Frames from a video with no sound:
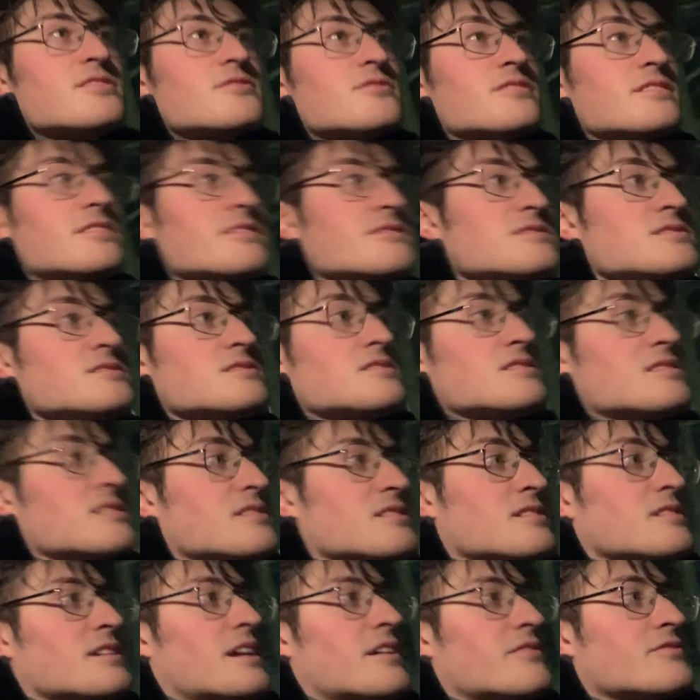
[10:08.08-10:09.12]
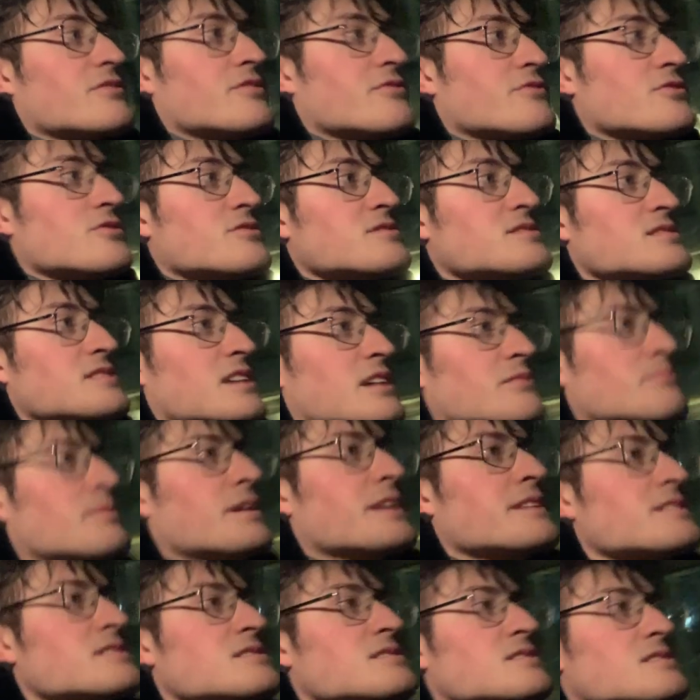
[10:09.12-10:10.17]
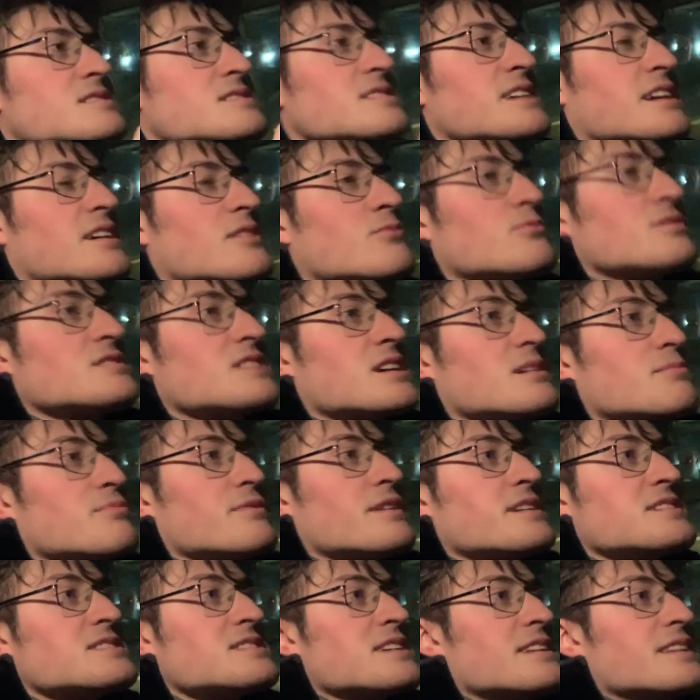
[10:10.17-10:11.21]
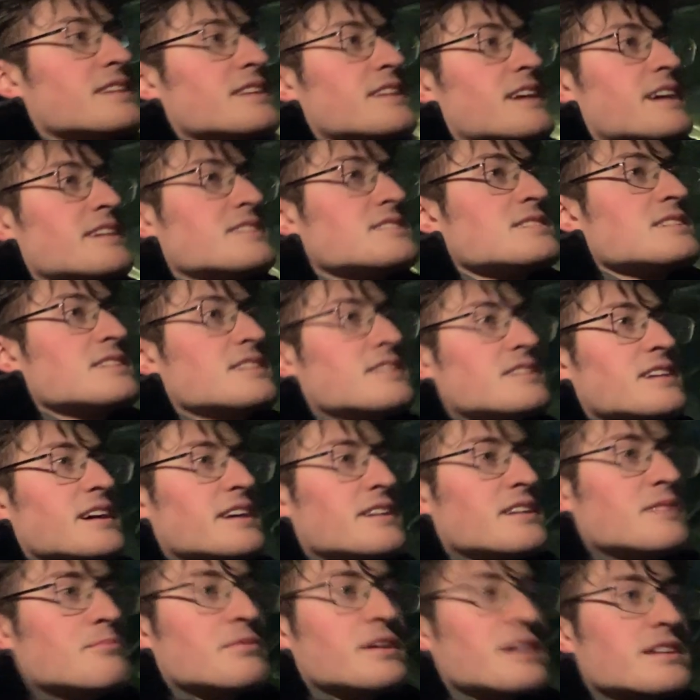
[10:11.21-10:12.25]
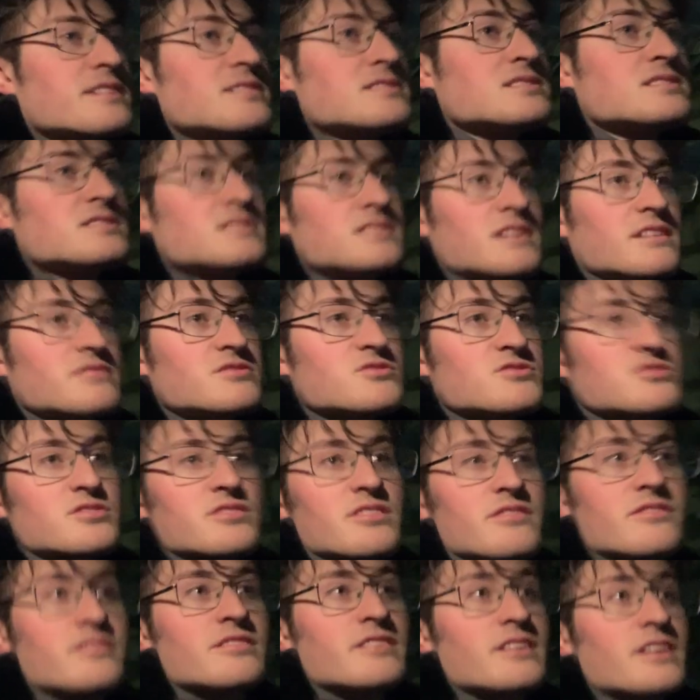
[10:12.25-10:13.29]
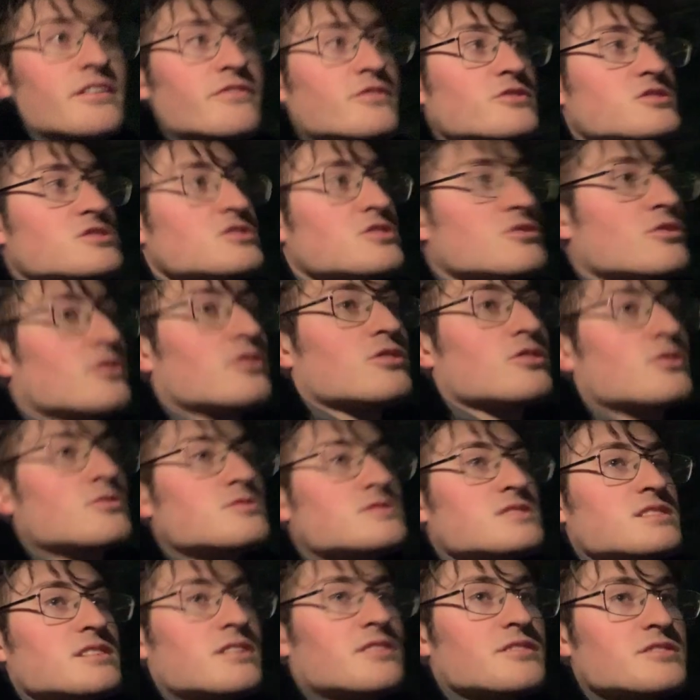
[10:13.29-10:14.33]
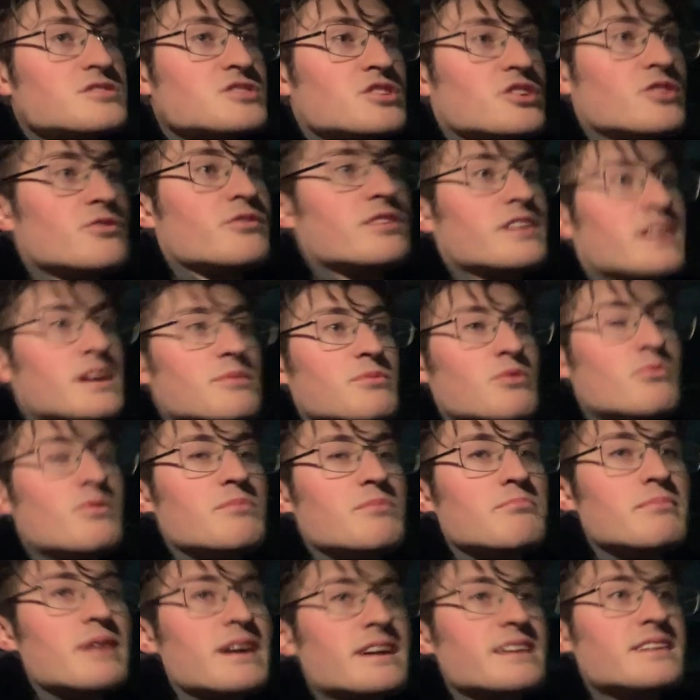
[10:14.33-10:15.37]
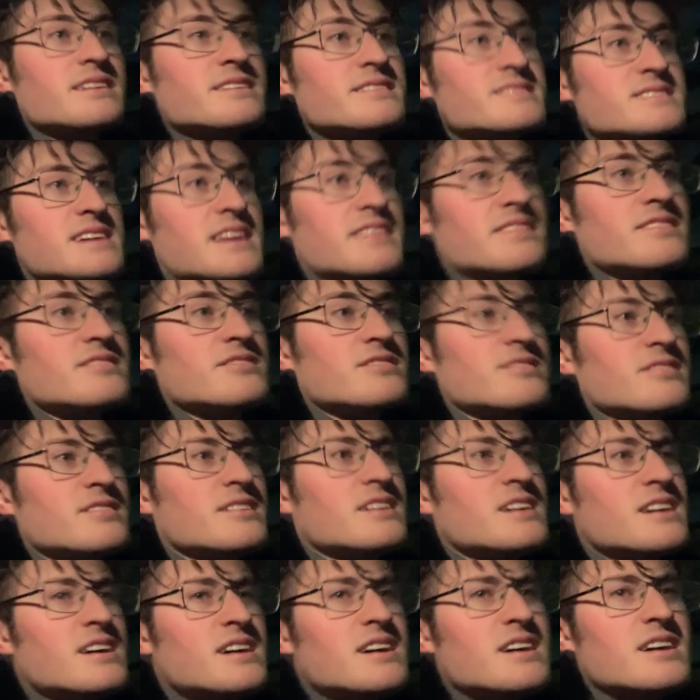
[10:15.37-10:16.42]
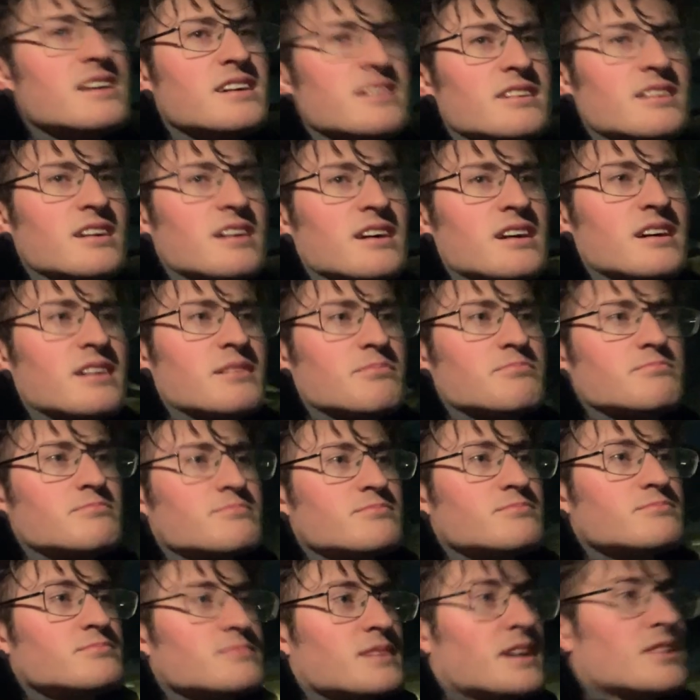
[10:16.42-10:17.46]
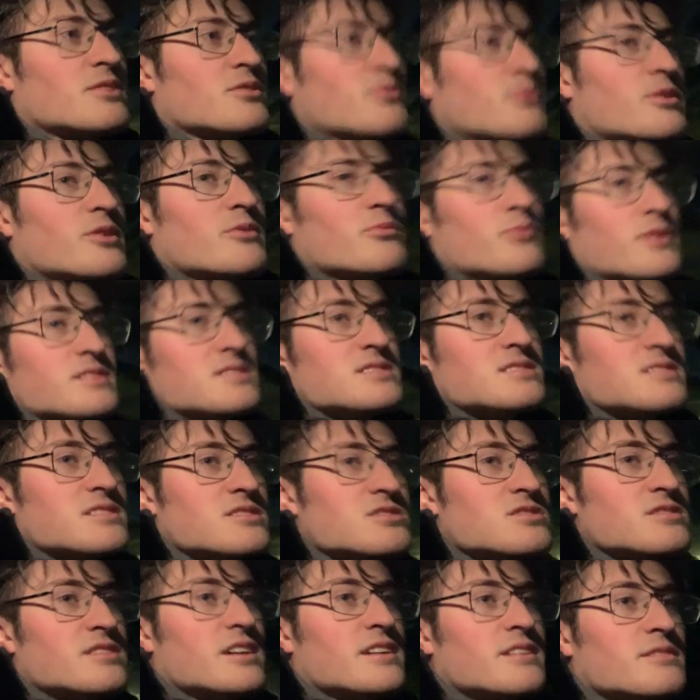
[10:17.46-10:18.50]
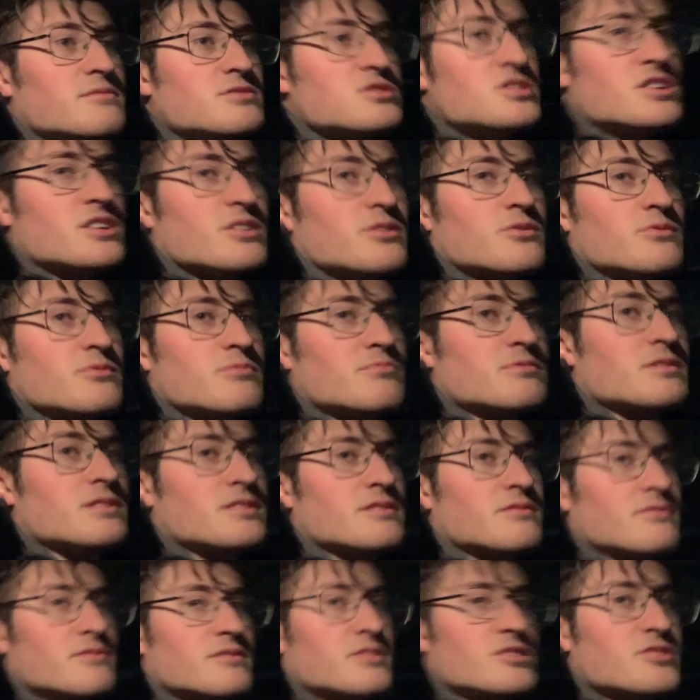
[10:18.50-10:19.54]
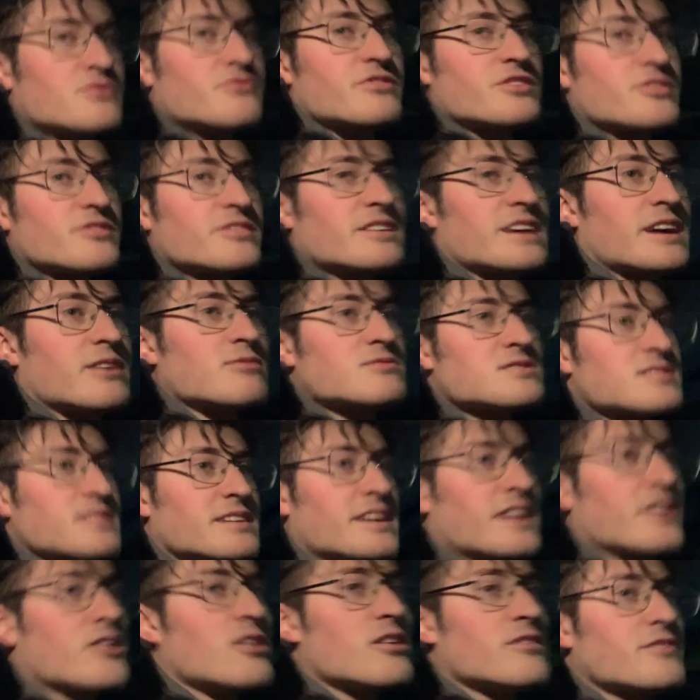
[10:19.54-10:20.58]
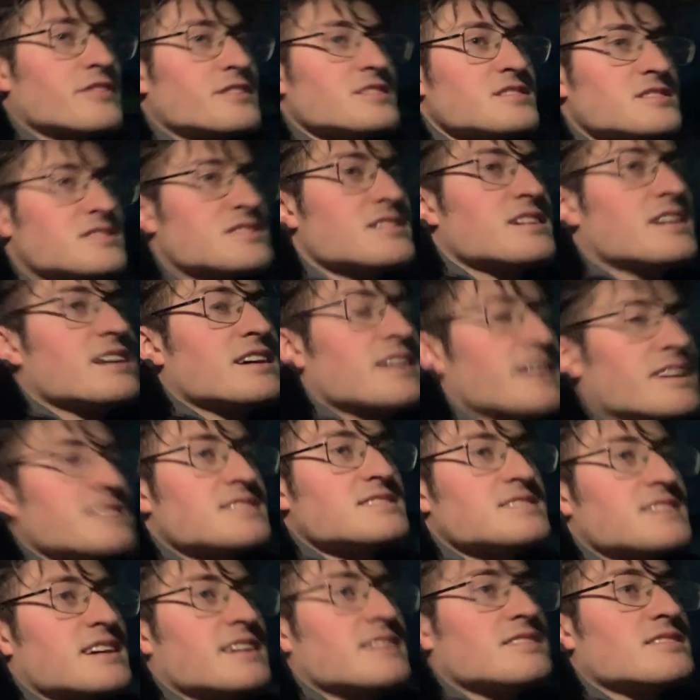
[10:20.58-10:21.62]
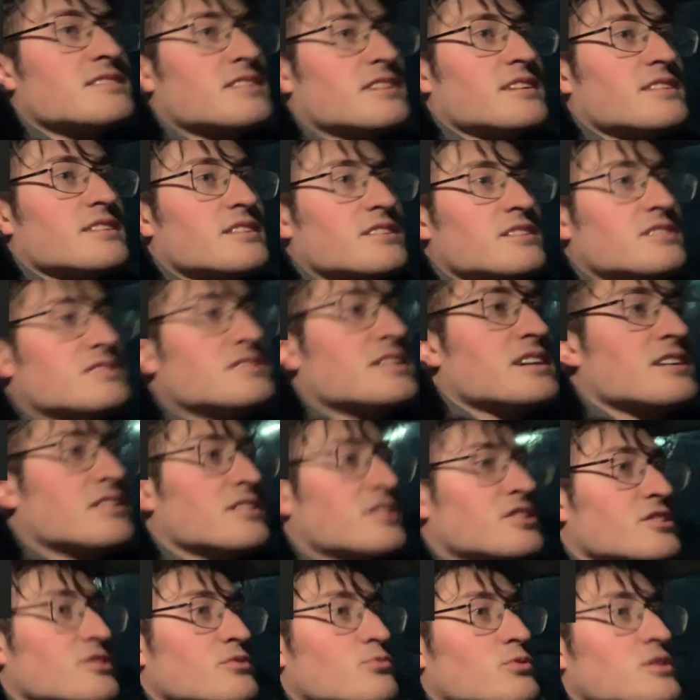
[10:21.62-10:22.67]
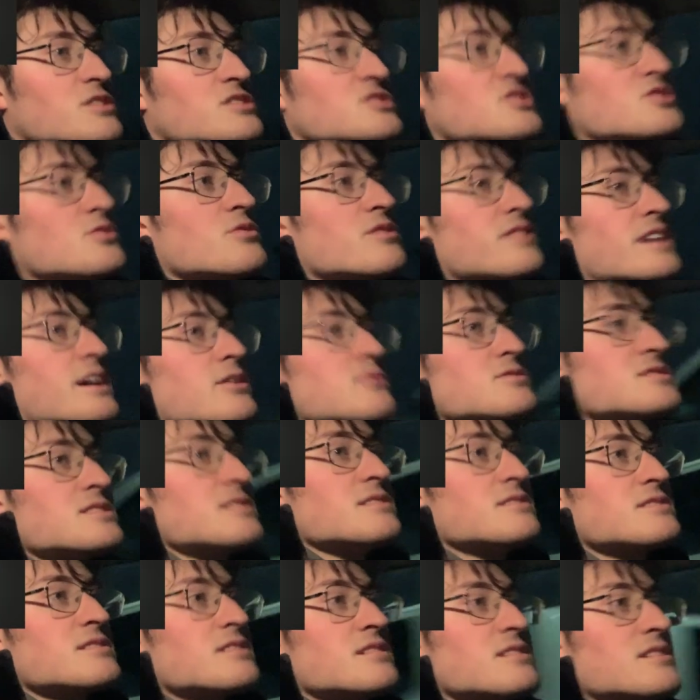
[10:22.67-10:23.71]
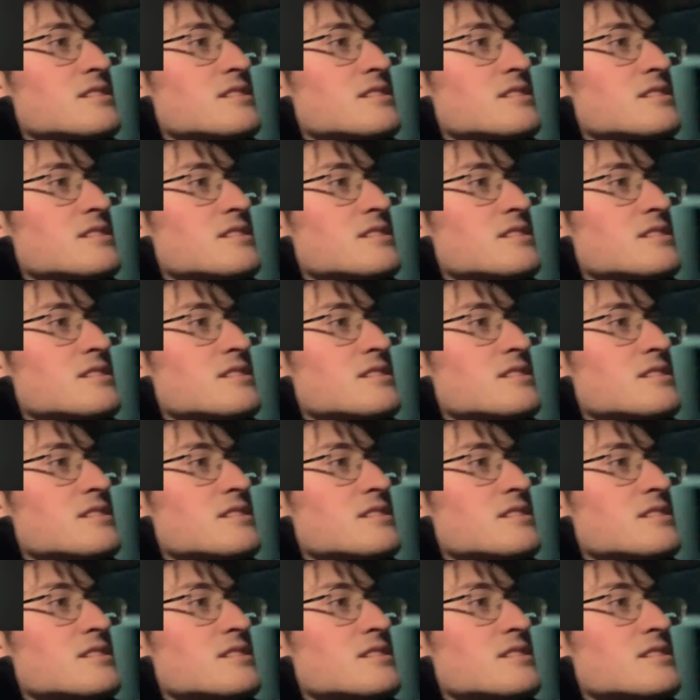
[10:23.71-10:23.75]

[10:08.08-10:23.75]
30 years in the, after the first, that means the second would take place in 1990 because, as you saw, if you look closely on the security camera when Mike is at the, I don't know what it was, the not a jail, career counseling office, it said the date year was 2000.